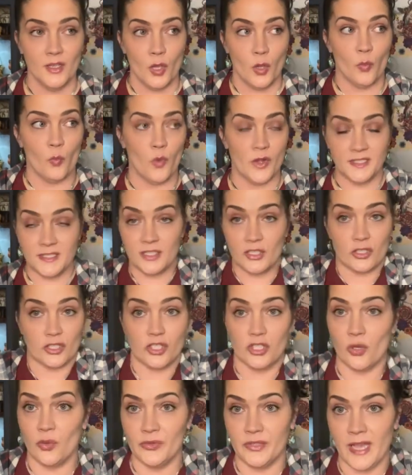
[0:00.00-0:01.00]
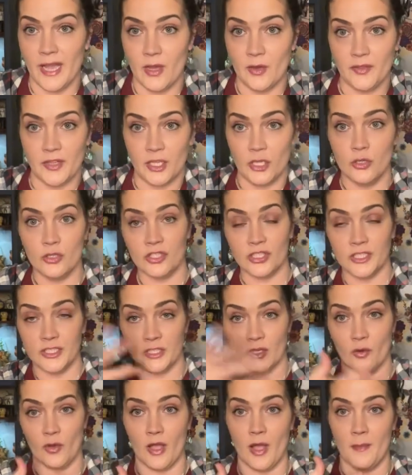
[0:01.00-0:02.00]
Once they're sold out, they usually
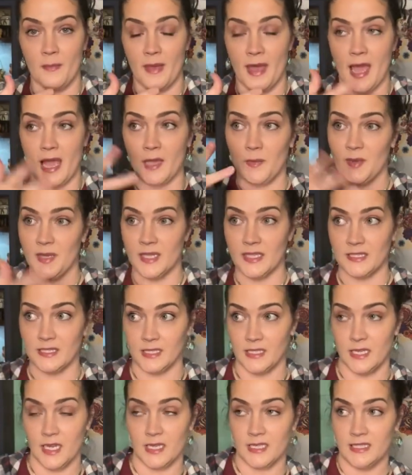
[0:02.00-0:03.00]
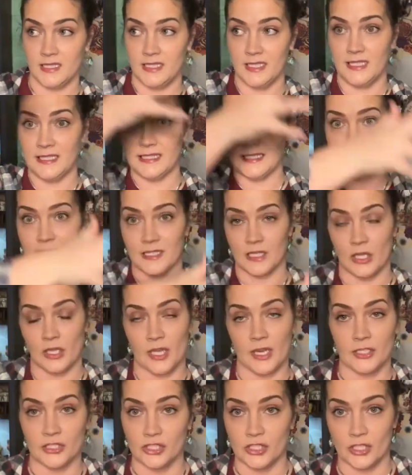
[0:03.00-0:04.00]
don't come back because the next season's
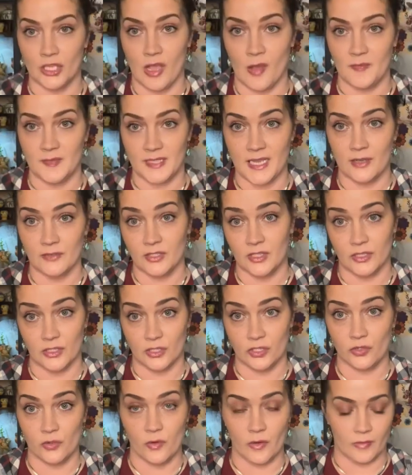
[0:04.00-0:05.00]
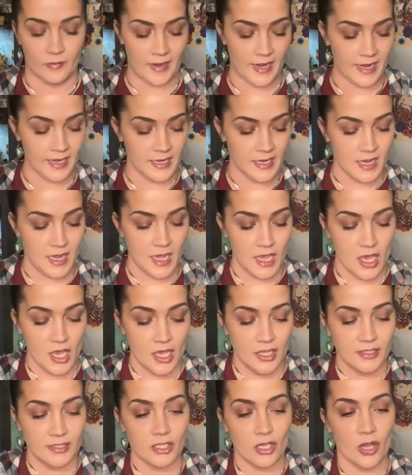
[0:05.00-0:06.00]
collection comes out to the store, right?
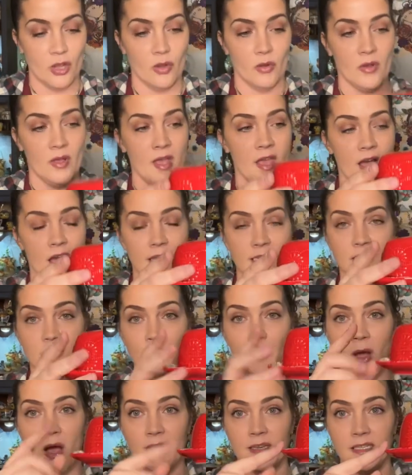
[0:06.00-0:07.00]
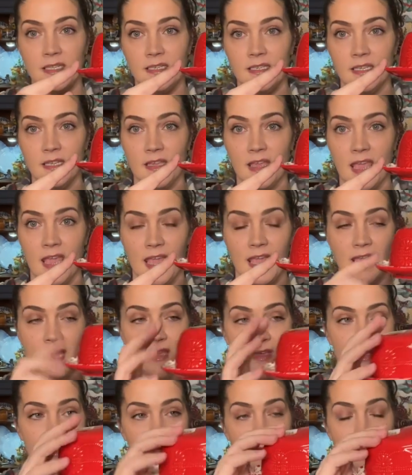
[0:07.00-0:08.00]
So I spotted
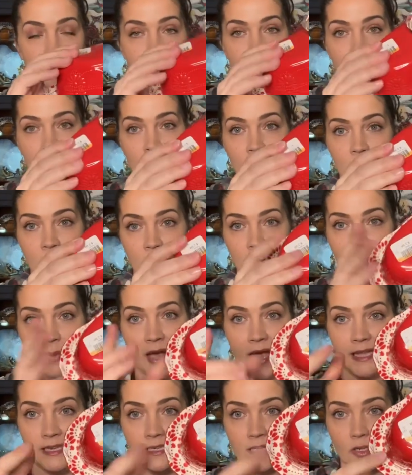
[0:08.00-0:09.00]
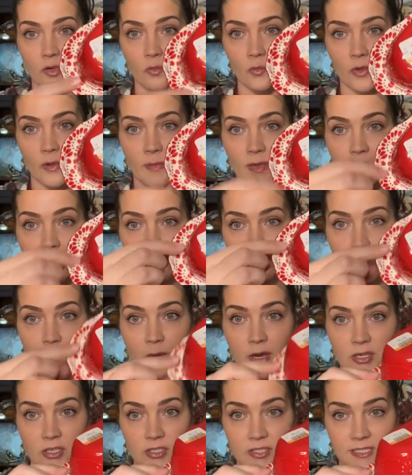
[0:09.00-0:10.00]
the Pioneer Woman
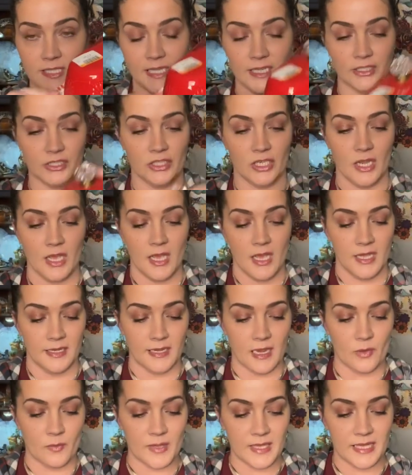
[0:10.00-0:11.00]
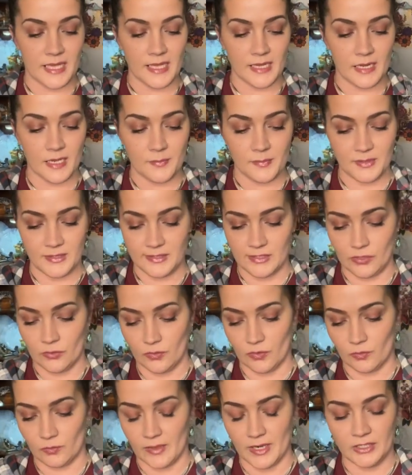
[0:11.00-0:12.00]
butter dish. Now we get up to
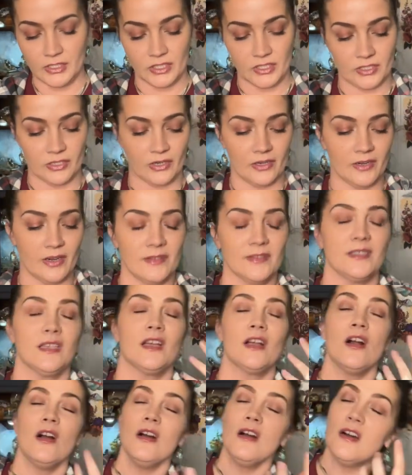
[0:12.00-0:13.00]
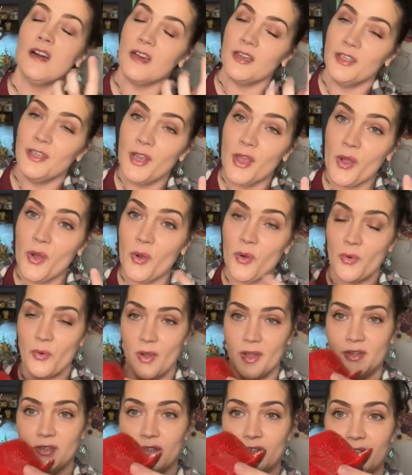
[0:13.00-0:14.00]
the register and I was like, oh no,
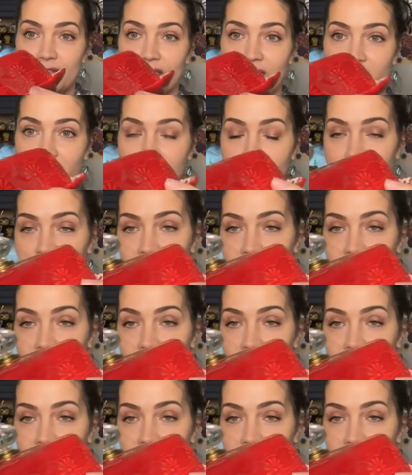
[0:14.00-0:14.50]
underneath this